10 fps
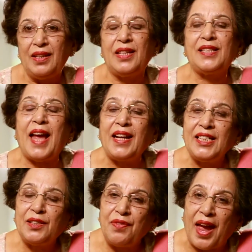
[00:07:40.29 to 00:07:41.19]
the
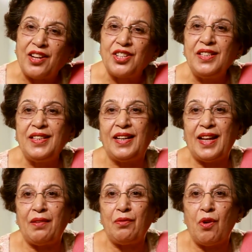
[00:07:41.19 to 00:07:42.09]
satisfaction that
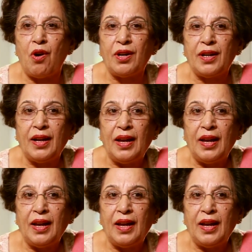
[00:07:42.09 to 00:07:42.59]
I have got,